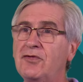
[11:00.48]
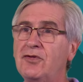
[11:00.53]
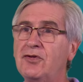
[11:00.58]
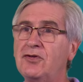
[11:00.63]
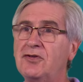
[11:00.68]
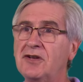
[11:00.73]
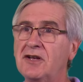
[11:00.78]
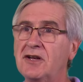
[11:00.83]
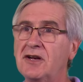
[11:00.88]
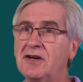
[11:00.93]

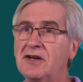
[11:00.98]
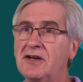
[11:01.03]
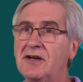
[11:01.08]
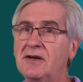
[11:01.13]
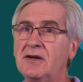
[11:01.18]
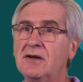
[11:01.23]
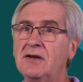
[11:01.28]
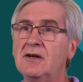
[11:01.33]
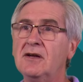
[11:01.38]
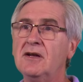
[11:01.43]

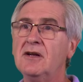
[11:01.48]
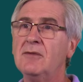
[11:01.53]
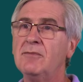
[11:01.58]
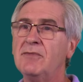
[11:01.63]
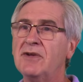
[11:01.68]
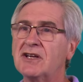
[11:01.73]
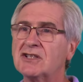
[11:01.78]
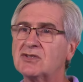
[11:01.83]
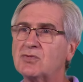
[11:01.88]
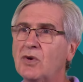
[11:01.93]
futility.
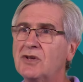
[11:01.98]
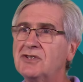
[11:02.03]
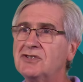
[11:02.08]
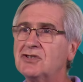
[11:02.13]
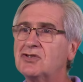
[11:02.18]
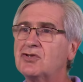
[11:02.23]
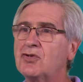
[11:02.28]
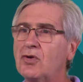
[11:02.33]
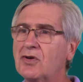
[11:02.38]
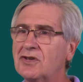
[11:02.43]
Because once
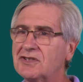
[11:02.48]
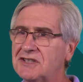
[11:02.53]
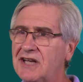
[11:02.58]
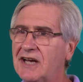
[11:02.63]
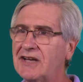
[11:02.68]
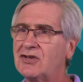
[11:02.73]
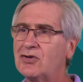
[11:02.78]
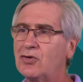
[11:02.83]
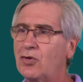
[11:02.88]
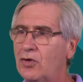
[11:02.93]
you
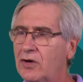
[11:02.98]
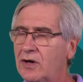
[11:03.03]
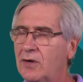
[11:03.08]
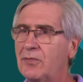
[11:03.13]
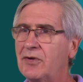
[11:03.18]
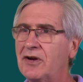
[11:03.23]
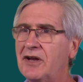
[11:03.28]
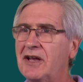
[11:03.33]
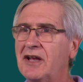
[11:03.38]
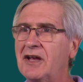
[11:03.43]
start
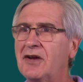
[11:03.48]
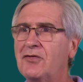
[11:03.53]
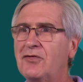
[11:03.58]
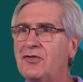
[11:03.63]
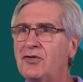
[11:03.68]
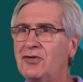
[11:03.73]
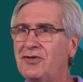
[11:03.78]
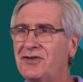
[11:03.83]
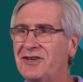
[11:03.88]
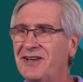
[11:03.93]
bringing in
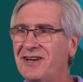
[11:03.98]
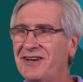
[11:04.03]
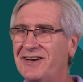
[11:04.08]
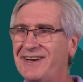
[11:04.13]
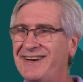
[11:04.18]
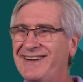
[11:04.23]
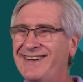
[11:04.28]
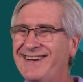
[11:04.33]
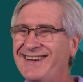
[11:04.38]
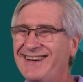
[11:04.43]

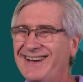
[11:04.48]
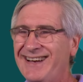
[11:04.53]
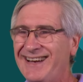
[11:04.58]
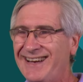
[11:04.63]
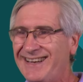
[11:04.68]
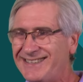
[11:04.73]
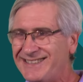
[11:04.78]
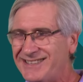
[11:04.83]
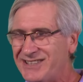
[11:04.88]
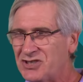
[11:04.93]
futility
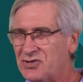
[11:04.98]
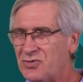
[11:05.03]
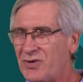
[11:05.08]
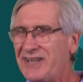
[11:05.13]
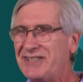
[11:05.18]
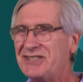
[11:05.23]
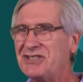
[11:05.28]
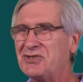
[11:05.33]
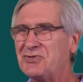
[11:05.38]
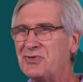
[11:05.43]
in
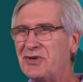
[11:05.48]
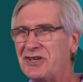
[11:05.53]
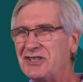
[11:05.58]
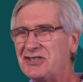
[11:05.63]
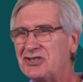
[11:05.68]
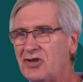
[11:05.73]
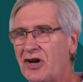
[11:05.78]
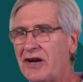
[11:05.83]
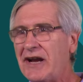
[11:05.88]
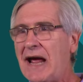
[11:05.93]
situations where it
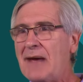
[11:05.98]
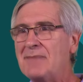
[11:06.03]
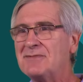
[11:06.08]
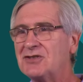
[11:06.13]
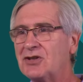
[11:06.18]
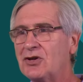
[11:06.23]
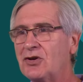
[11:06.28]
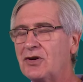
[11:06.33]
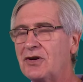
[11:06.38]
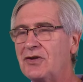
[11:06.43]
is not
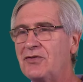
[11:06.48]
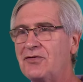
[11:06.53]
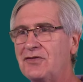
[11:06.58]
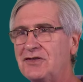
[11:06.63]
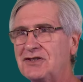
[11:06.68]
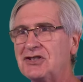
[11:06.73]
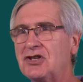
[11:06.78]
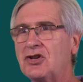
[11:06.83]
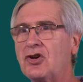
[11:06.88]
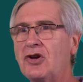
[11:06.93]
absolutely
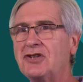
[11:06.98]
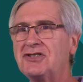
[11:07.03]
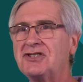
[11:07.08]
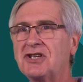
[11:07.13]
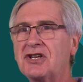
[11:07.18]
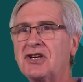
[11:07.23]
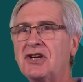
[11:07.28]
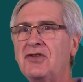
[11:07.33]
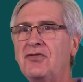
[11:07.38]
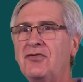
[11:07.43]

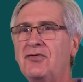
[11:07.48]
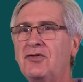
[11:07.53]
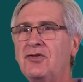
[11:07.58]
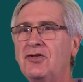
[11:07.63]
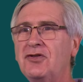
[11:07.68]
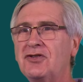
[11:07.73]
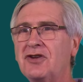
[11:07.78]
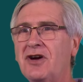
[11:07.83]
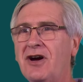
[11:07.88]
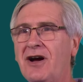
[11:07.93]
physiologically
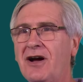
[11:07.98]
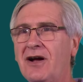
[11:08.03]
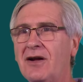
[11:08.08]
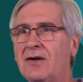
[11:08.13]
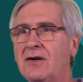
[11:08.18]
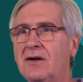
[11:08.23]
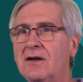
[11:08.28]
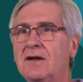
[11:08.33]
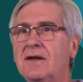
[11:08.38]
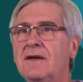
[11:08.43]

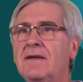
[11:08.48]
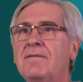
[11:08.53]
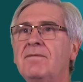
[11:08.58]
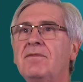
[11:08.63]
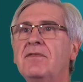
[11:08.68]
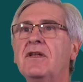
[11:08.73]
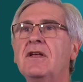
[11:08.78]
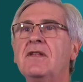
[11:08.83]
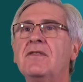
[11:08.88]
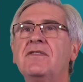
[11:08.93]
futile,
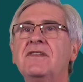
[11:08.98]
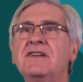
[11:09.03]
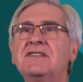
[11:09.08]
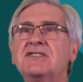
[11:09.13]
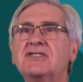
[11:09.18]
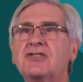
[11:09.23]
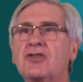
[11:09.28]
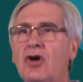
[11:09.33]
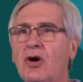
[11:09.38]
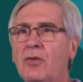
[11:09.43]

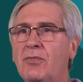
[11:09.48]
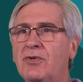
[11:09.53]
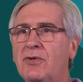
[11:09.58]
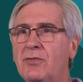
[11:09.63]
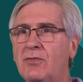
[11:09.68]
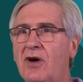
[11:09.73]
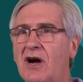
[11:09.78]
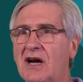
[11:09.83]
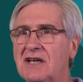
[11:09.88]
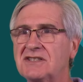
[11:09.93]
this
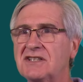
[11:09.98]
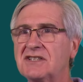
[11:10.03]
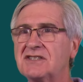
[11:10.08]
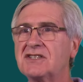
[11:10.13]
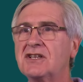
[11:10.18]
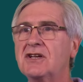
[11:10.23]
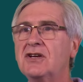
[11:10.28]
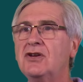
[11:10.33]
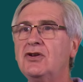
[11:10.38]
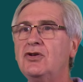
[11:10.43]

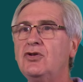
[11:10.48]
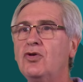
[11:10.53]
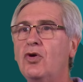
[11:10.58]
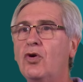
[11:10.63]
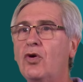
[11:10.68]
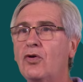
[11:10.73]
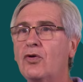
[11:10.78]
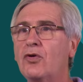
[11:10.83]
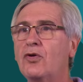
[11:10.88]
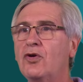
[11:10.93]
compromises
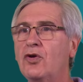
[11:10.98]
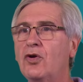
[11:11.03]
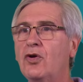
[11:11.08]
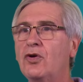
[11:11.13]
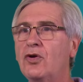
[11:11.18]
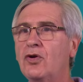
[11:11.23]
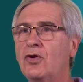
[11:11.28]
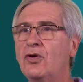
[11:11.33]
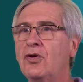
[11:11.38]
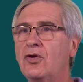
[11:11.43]

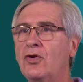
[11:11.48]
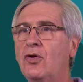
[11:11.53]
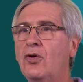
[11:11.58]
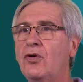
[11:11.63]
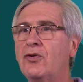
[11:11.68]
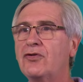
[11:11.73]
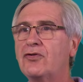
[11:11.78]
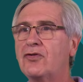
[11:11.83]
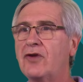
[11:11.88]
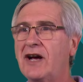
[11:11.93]

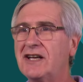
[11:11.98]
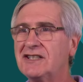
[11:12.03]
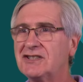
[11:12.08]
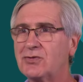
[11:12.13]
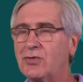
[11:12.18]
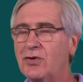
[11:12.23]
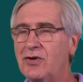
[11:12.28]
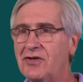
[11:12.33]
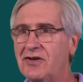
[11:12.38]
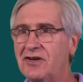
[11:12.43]
your
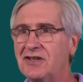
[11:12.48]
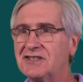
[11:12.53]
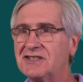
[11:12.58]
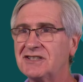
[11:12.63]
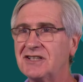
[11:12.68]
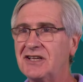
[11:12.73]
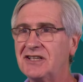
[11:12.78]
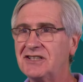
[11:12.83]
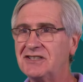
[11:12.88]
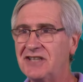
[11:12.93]

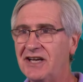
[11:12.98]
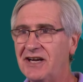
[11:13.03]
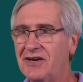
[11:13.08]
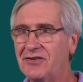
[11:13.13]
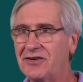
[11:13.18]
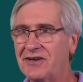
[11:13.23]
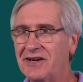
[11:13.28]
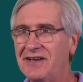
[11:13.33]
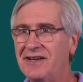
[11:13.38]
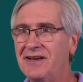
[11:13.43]
trustworthiness and
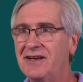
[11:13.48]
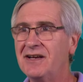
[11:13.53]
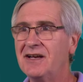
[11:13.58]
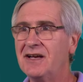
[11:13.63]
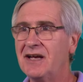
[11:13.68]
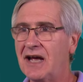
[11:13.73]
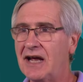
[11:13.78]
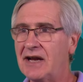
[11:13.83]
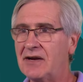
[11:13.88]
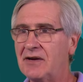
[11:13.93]
integrity
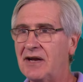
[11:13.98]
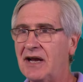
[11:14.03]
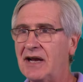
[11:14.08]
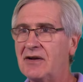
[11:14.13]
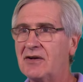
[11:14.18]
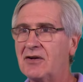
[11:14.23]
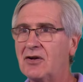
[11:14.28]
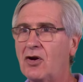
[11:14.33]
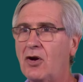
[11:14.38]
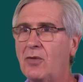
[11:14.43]

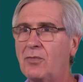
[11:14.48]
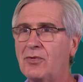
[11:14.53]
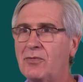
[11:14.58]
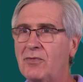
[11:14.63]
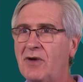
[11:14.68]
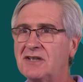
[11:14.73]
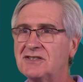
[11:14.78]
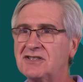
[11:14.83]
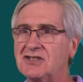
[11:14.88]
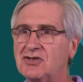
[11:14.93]
and
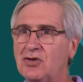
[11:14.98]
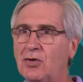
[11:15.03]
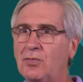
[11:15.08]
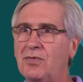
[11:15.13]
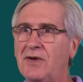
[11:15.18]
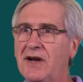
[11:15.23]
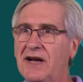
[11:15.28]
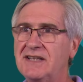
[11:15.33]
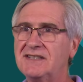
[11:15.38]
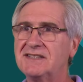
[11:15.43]
compromises your
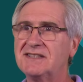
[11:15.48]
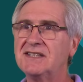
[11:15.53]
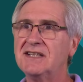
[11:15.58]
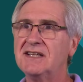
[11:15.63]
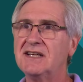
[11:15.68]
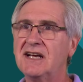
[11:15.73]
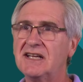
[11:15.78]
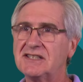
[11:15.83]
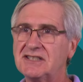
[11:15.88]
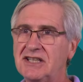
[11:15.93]
place
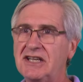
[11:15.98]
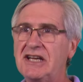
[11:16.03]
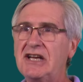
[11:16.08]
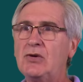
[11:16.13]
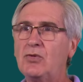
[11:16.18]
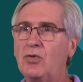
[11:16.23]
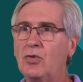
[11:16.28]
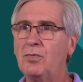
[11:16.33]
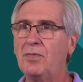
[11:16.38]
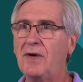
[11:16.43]
as an
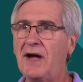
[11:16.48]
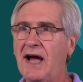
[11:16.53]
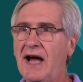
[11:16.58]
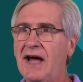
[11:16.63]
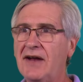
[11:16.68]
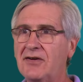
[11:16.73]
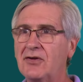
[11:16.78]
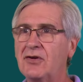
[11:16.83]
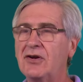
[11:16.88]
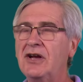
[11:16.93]
equal
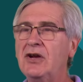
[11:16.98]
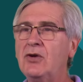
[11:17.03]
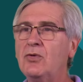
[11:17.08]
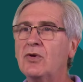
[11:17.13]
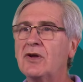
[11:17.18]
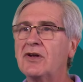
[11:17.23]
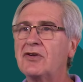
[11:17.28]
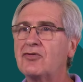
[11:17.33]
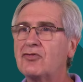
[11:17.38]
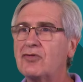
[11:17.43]

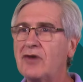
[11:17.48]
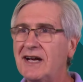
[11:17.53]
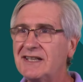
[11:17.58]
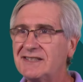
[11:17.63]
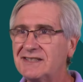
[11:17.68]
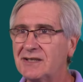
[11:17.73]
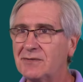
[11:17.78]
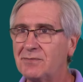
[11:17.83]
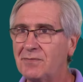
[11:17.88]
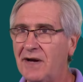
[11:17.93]
and
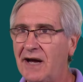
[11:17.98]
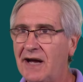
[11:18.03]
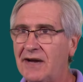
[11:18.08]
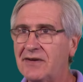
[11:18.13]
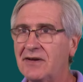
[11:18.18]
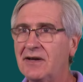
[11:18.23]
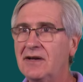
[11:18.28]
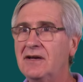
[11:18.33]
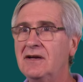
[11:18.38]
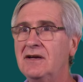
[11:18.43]
trusted
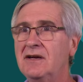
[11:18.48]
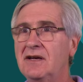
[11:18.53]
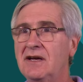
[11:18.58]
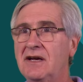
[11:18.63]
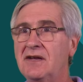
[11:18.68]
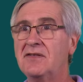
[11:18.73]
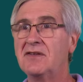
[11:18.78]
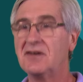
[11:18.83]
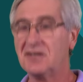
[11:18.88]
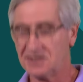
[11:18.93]
partner
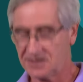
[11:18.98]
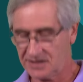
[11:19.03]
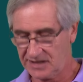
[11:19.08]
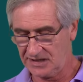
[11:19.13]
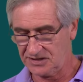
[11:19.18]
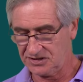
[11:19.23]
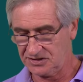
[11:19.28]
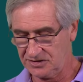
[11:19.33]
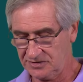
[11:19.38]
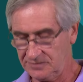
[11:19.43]
in the
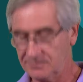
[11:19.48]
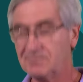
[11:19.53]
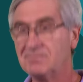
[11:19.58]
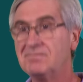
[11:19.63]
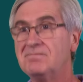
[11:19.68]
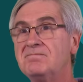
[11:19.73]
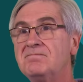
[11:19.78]
discussion.